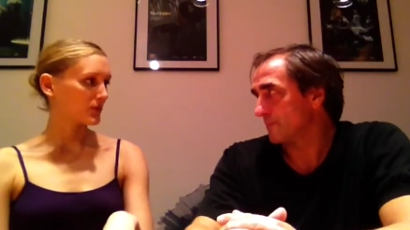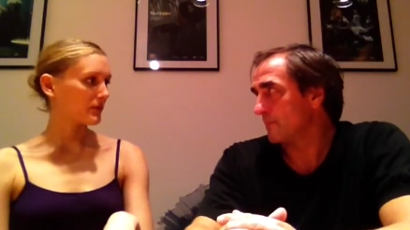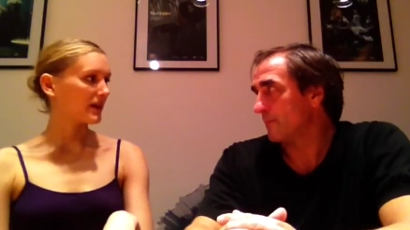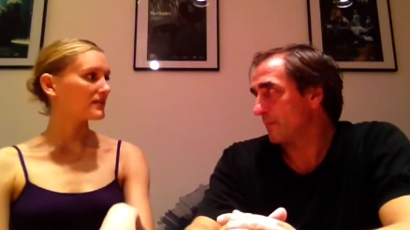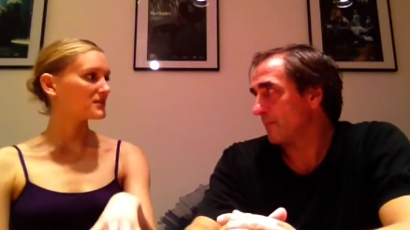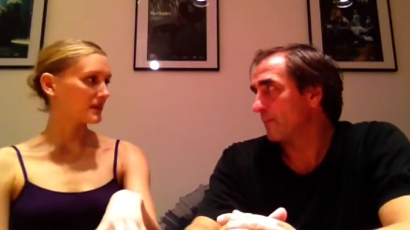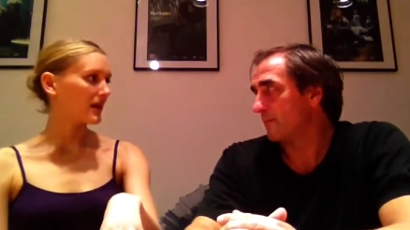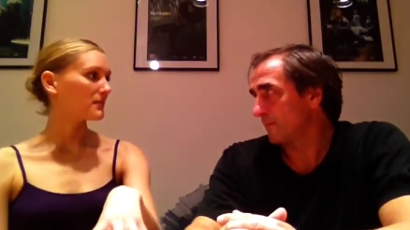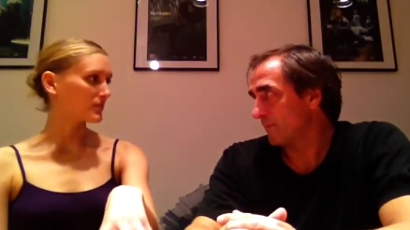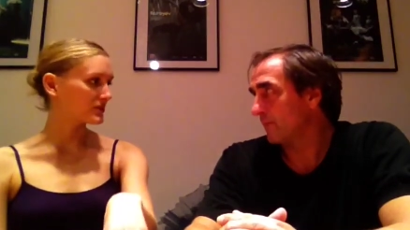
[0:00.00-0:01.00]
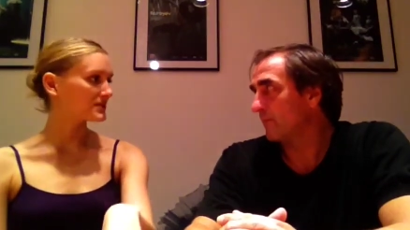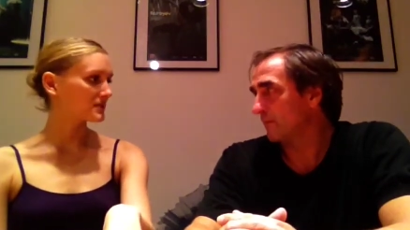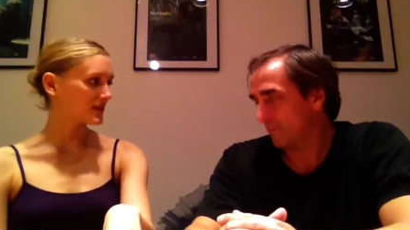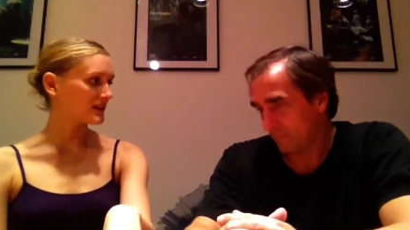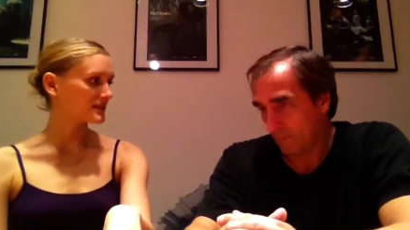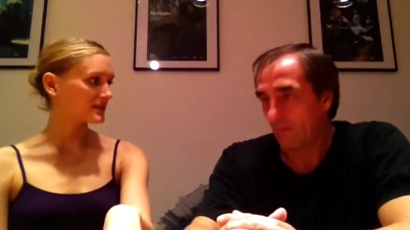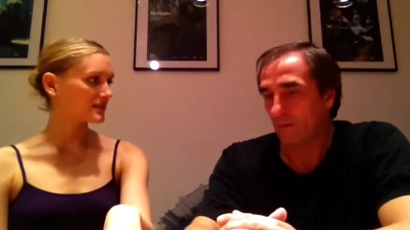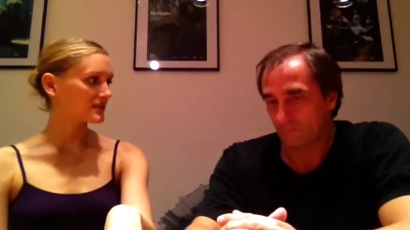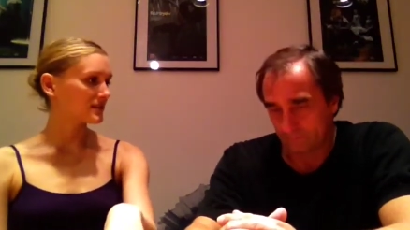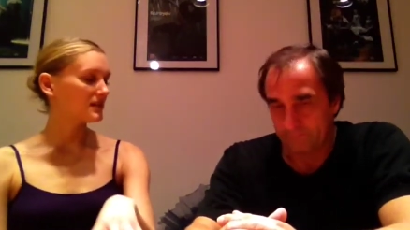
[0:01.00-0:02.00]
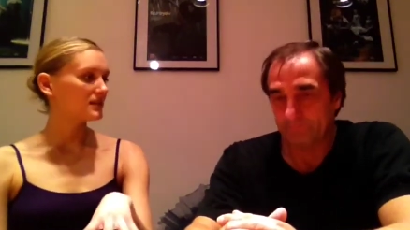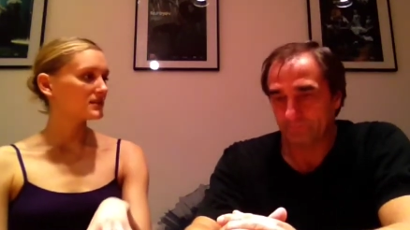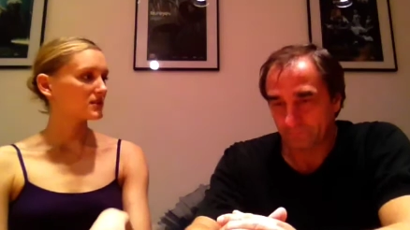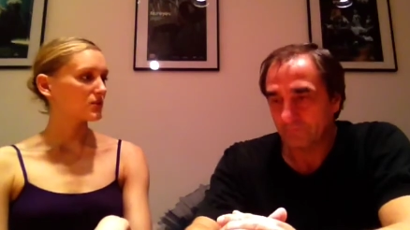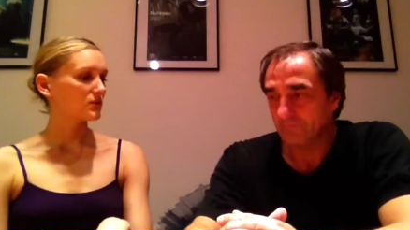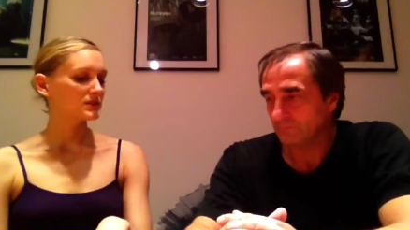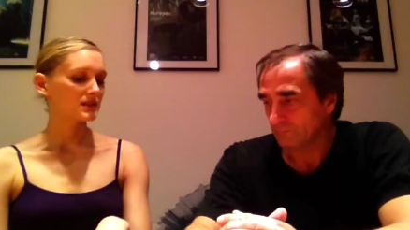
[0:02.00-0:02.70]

Speaker 1: prepared to become a principal dancer. So was